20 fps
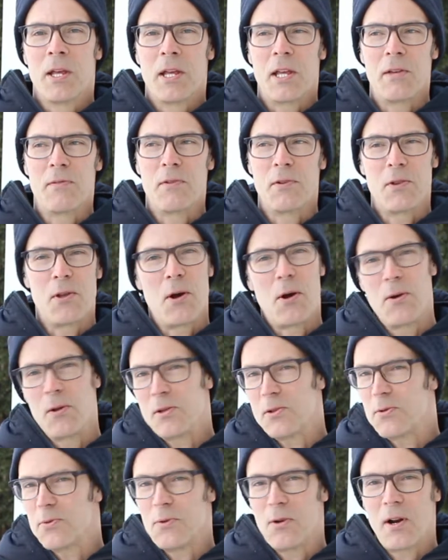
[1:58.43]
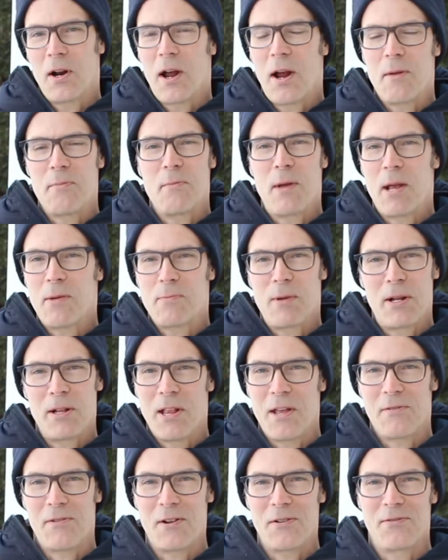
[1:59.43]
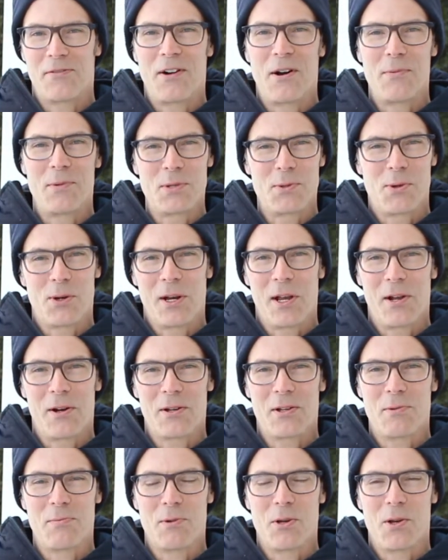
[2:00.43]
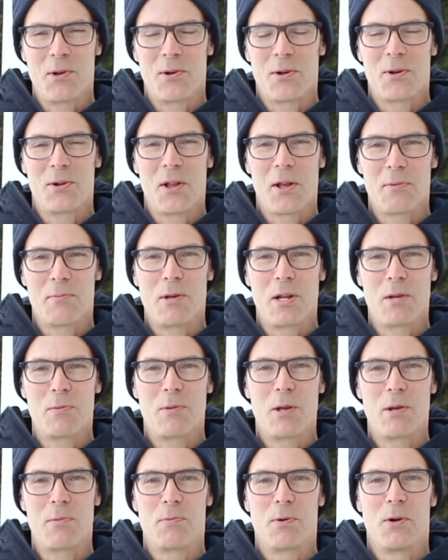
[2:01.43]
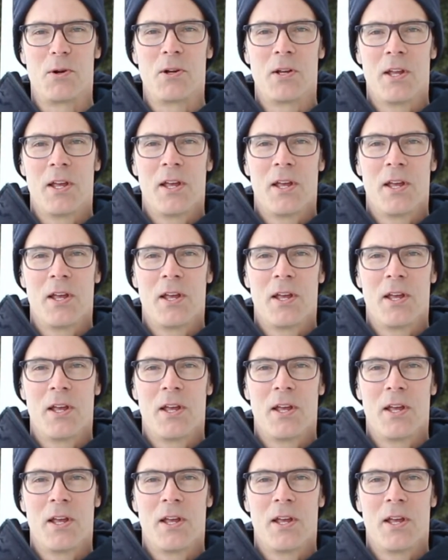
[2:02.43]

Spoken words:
even though it's what I make my living from, is working on a computer like many people,